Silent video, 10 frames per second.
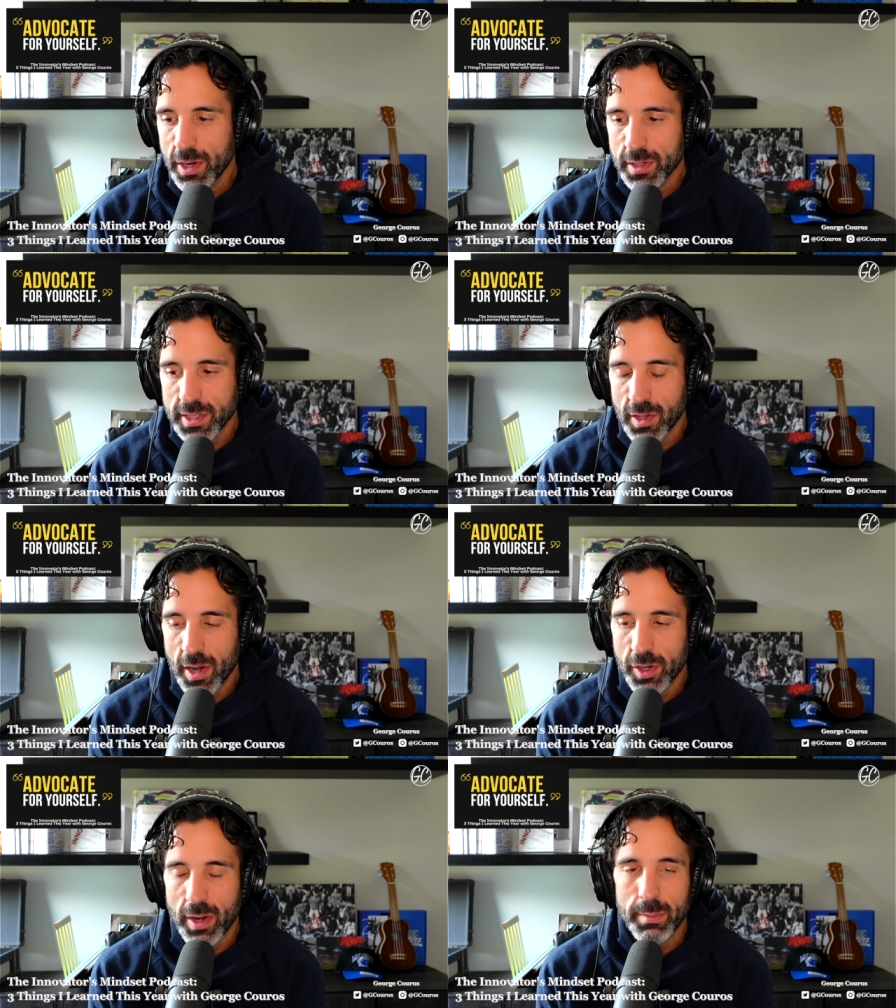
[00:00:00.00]
There's a lot of
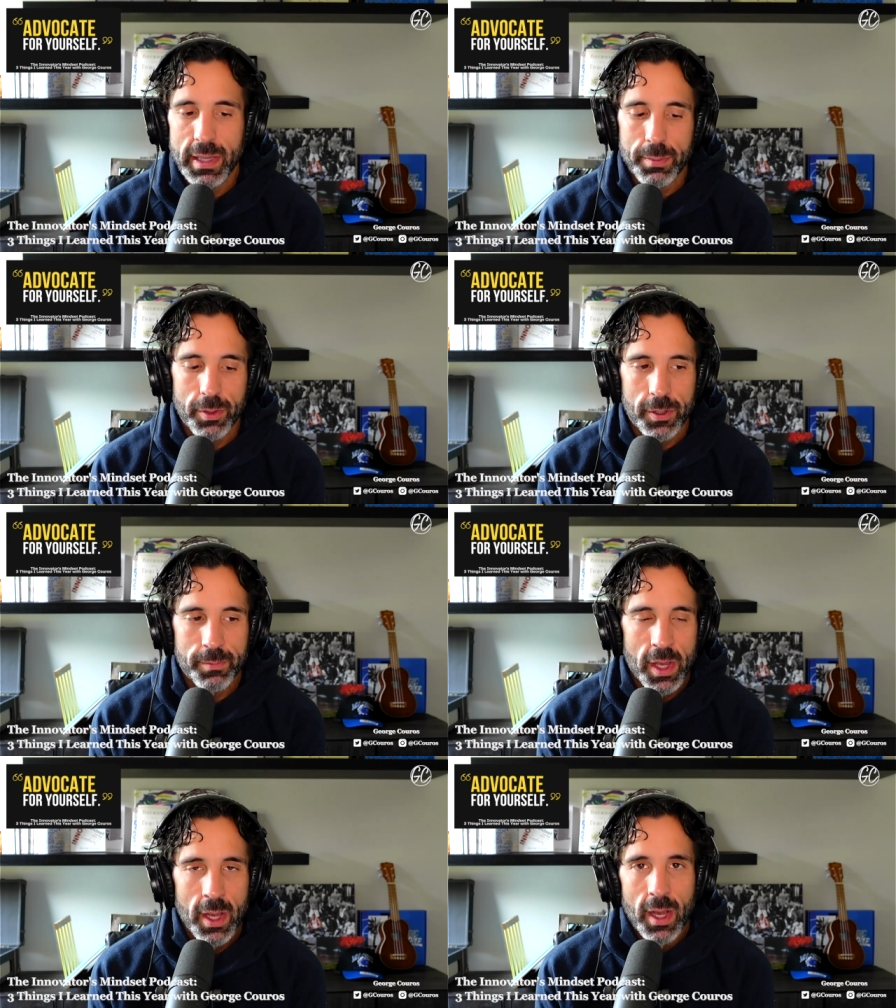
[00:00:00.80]
great people
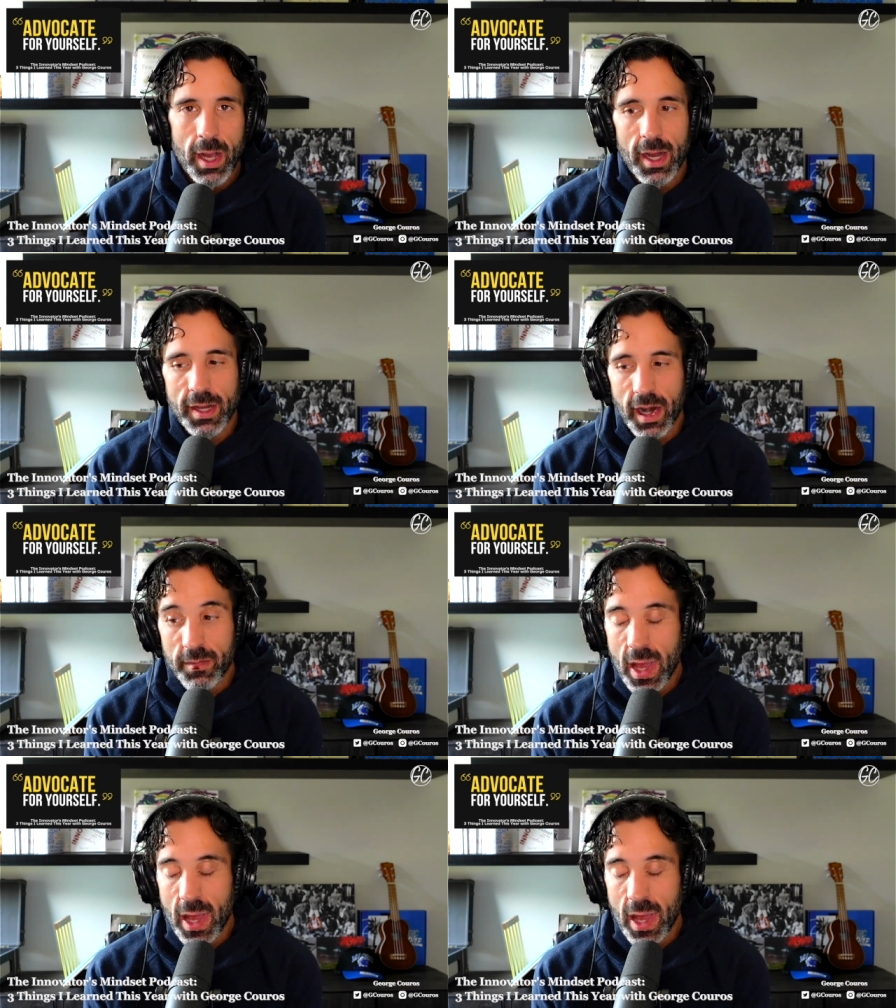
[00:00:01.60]
that I've met